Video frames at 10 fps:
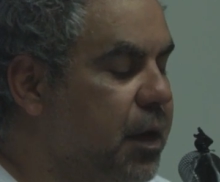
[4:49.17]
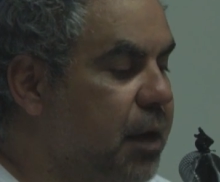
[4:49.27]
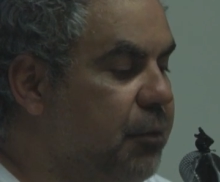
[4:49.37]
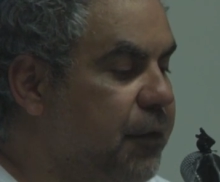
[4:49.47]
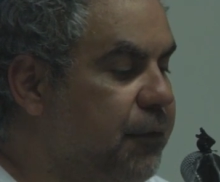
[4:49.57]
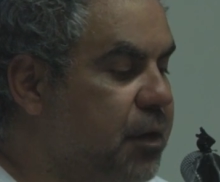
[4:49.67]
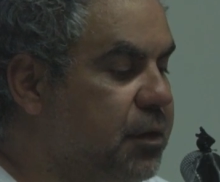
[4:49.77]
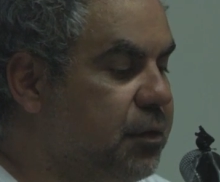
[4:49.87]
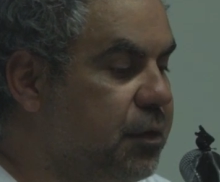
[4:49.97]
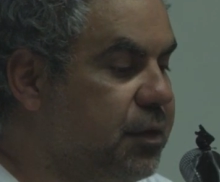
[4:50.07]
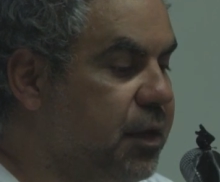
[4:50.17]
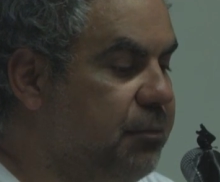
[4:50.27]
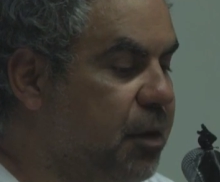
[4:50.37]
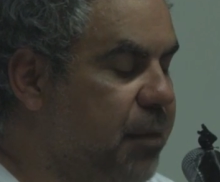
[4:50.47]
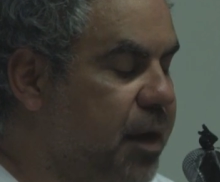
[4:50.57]
And my friends sort of said,
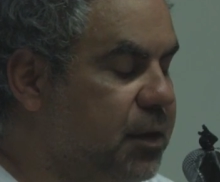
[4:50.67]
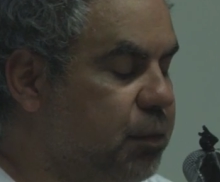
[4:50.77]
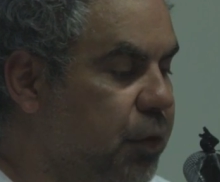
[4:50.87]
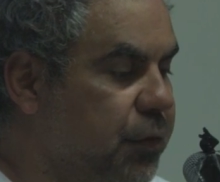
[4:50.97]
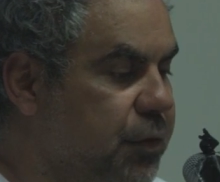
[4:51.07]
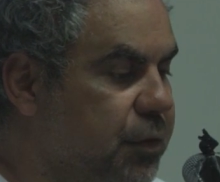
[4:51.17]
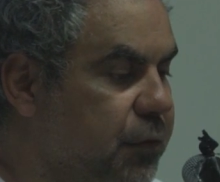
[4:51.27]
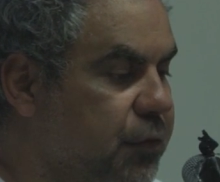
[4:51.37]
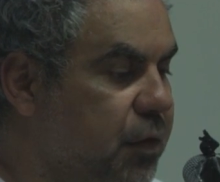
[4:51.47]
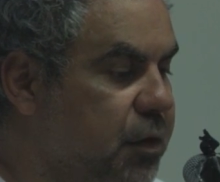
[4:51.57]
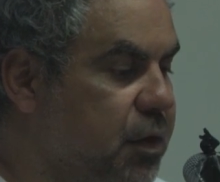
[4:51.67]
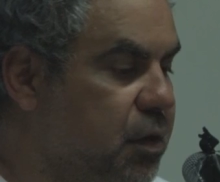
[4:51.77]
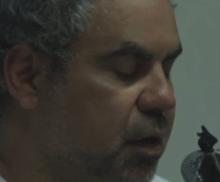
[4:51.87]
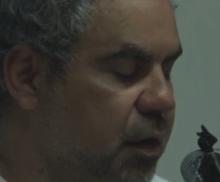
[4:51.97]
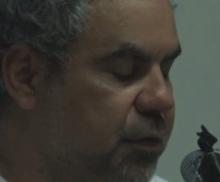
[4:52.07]
my mates weren't the sort of trendy
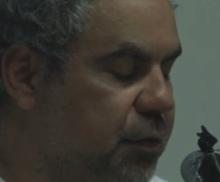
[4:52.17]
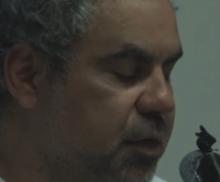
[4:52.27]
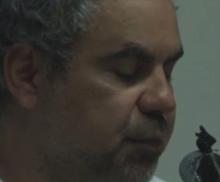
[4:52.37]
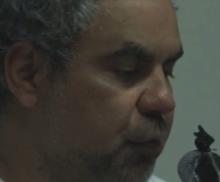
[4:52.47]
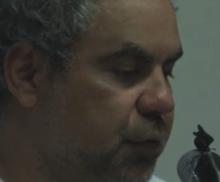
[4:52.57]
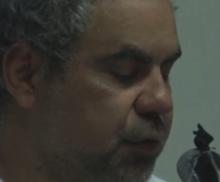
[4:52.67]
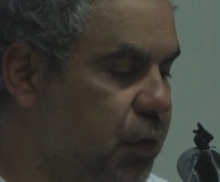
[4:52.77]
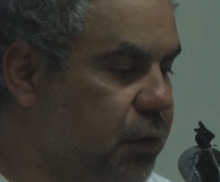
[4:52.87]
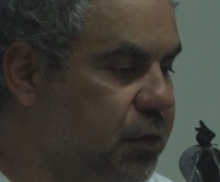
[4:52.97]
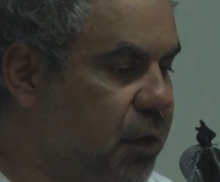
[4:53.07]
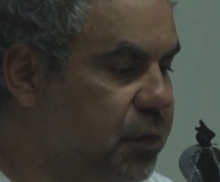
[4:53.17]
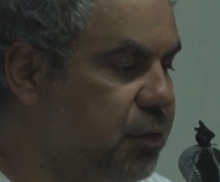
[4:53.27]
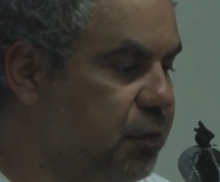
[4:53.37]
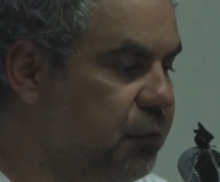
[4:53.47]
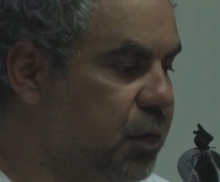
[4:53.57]
guys or the sports jocks.
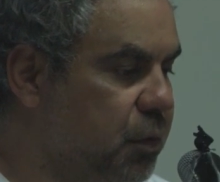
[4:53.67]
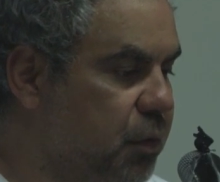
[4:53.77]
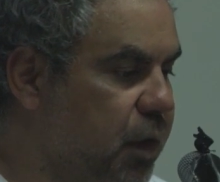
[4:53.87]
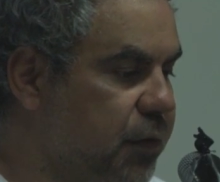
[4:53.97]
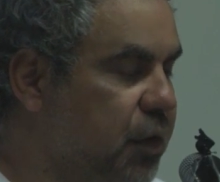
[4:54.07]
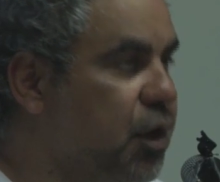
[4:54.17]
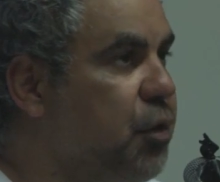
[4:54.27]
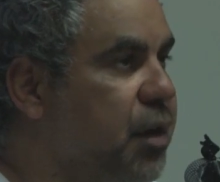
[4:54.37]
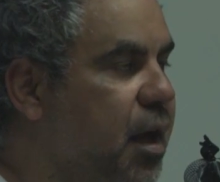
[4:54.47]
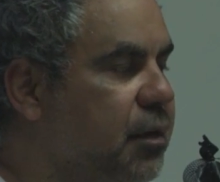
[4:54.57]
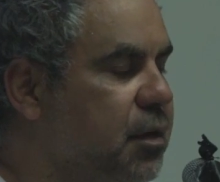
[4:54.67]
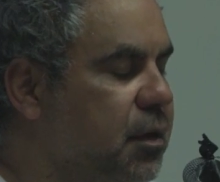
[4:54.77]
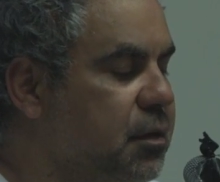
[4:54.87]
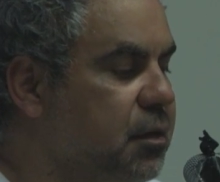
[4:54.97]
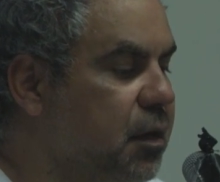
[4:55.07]
We were like the go-kart
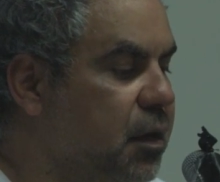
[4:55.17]
kids.